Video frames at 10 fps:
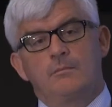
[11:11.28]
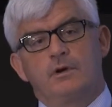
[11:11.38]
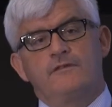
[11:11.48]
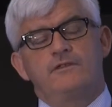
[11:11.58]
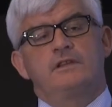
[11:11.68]

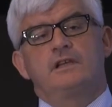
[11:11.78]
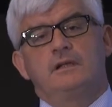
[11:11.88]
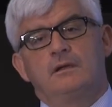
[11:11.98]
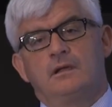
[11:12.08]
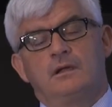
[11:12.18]
But if in
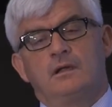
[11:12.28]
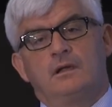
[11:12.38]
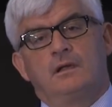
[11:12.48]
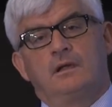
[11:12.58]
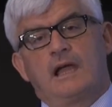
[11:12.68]
the
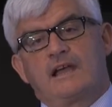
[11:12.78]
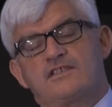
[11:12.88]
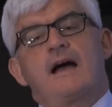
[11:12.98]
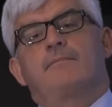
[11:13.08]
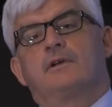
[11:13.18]

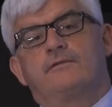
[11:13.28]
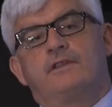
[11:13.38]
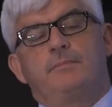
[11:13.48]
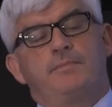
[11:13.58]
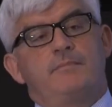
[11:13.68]
example of
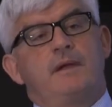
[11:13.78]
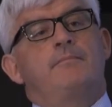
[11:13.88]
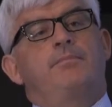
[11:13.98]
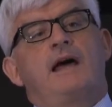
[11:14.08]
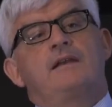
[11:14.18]
the PIP
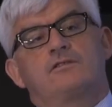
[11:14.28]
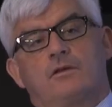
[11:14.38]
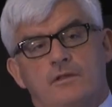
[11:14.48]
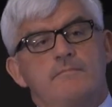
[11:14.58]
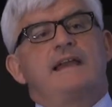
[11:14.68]
implant
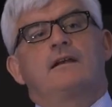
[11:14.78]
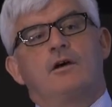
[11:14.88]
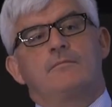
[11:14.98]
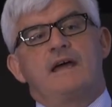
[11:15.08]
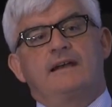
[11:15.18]
or the
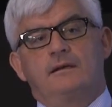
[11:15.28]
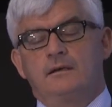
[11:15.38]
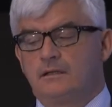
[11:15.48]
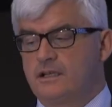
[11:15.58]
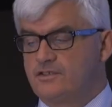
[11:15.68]

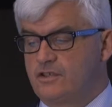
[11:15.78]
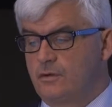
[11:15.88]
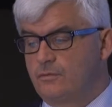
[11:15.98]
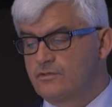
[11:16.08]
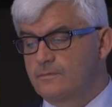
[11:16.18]
metal-on-metal
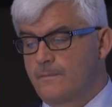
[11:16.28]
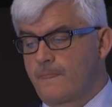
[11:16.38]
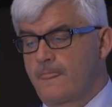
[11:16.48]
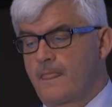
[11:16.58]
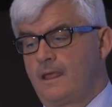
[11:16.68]
issues,
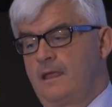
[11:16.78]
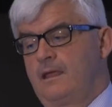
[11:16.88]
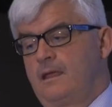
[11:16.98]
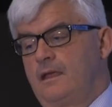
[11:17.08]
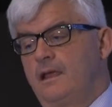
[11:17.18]

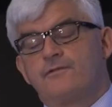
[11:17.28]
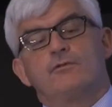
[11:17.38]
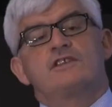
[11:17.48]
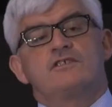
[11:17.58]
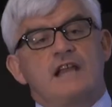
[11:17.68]
if
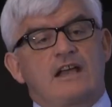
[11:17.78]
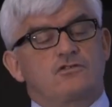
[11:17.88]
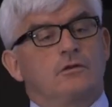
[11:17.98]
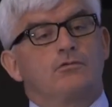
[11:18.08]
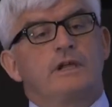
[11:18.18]
there is a
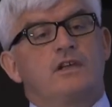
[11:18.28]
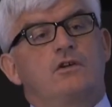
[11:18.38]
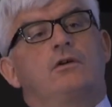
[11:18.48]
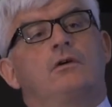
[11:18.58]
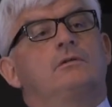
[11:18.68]
national
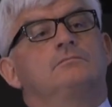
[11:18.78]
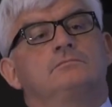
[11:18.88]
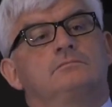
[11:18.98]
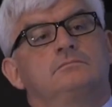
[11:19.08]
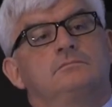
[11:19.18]
recall,
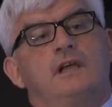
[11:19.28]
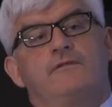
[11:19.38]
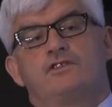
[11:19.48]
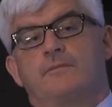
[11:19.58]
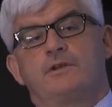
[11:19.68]
if
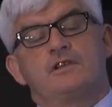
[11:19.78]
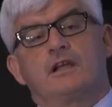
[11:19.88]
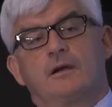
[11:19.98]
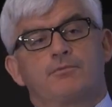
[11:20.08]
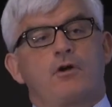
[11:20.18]
it's a
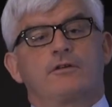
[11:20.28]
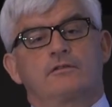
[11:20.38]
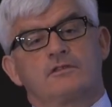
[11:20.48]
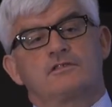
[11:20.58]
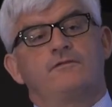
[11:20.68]
particular
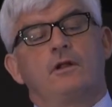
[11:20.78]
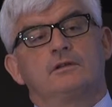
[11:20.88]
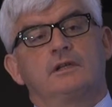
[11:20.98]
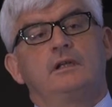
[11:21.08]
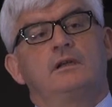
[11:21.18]
product that's
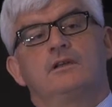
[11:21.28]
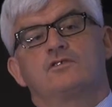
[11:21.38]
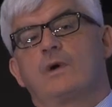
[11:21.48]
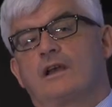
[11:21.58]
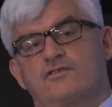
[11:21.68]
faulty,
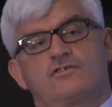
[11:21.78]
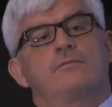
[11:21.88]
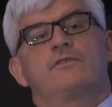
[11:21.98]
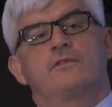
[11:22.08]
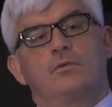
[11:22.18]
as well as
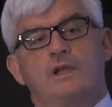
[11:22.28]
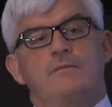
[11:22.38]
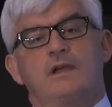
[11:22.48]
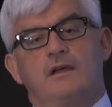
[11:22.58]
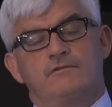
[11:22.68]
something that we
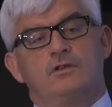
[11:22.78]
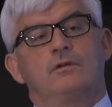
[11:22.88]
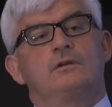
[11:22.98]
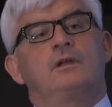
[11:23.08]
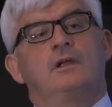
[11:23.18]
may have
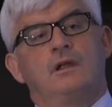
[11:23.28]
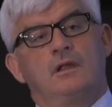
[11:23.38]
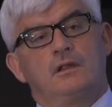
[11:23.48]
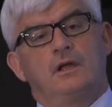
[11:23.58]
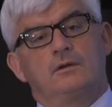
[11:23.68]
done
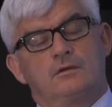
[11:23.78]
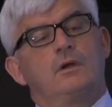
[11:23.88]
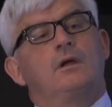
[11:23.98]
that